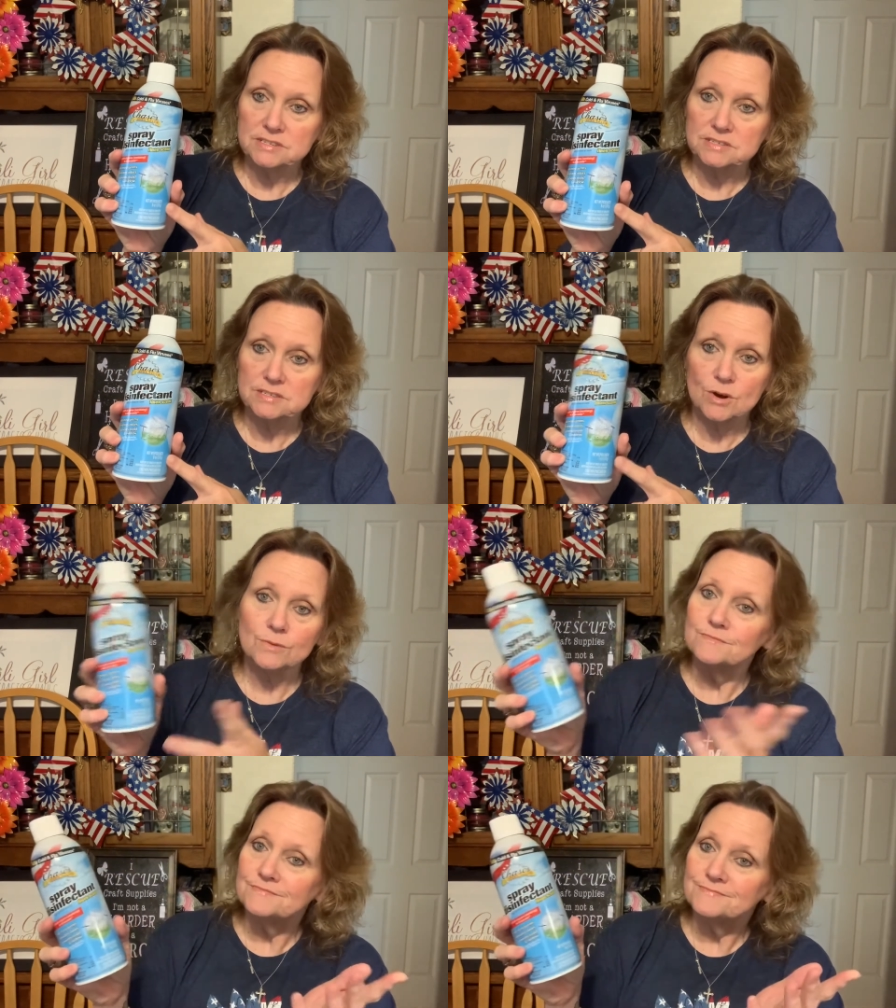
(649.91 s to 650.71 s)
So
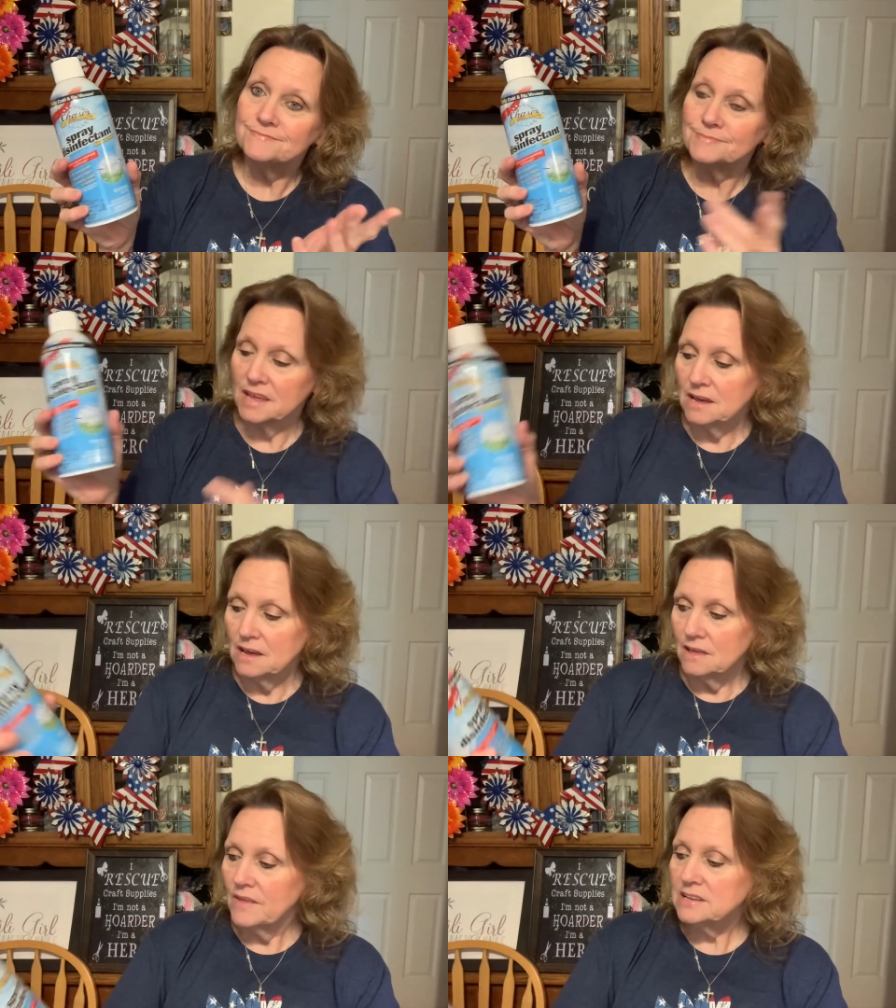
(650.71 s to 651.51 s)

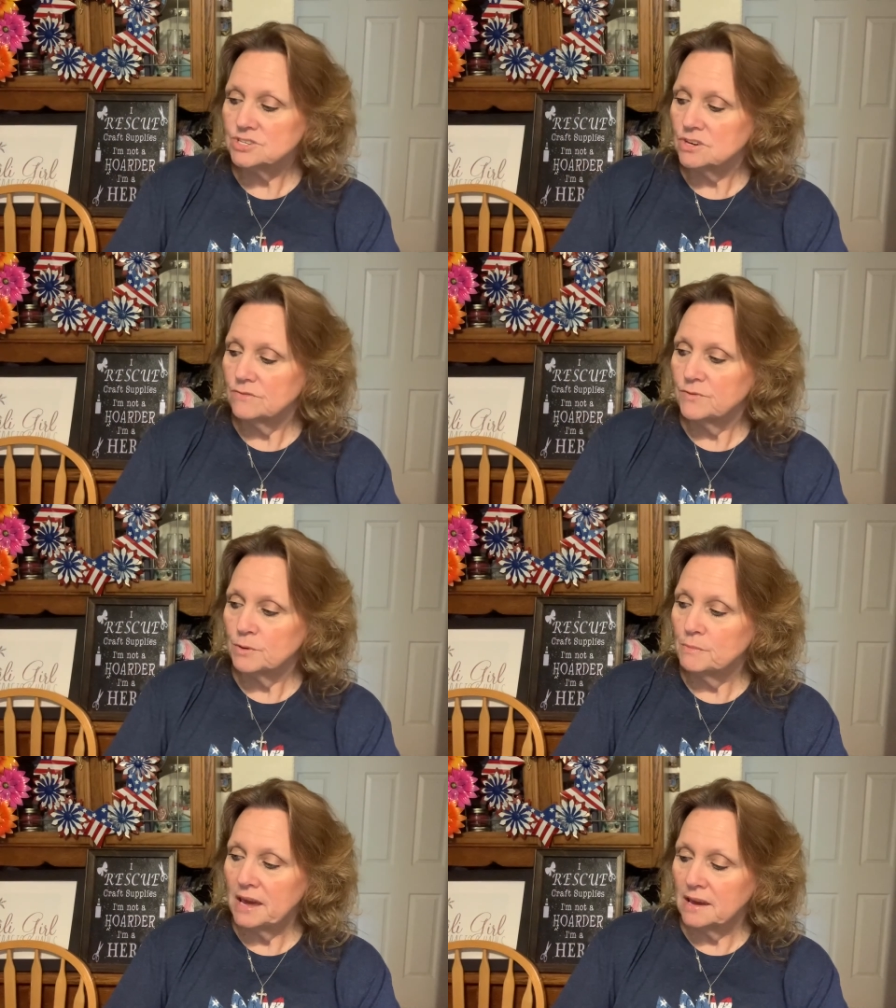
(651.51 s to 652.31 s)
that's good for
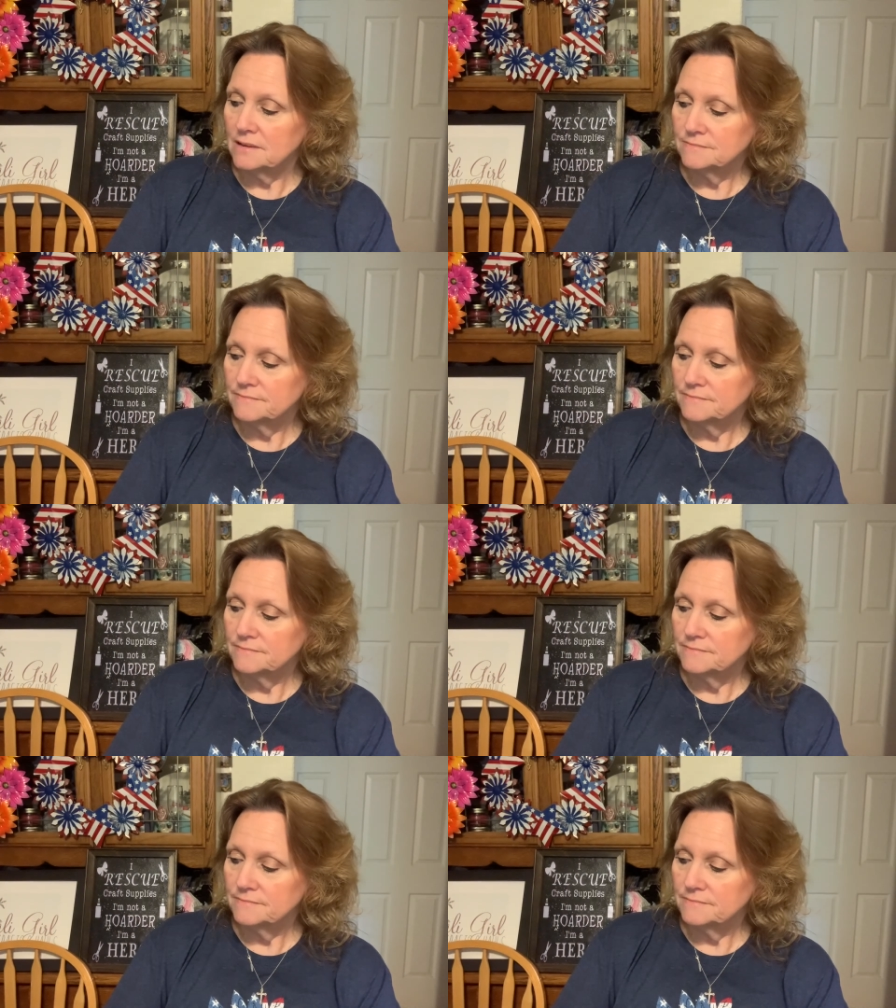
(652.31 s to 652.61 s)
me.